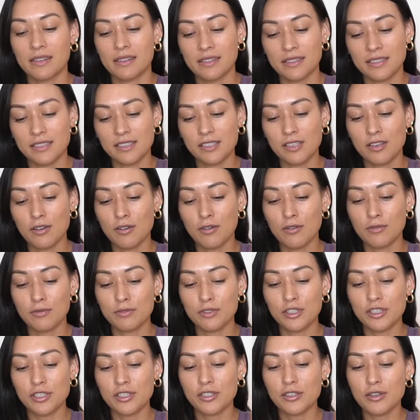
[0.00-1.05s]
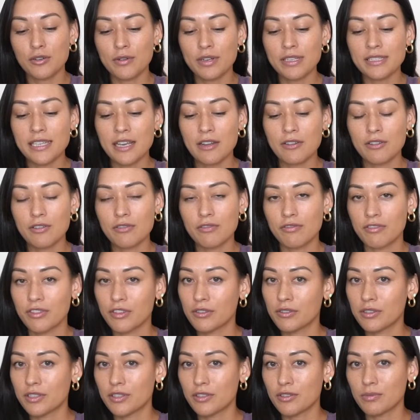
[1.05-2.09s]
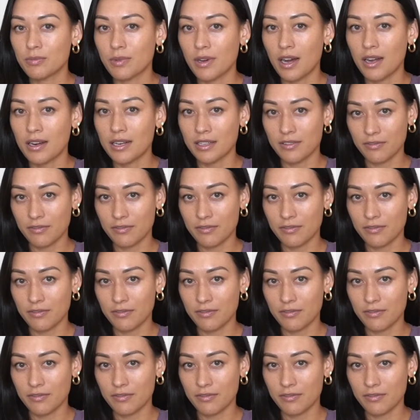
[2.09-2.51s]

So just notice how you feel in your body.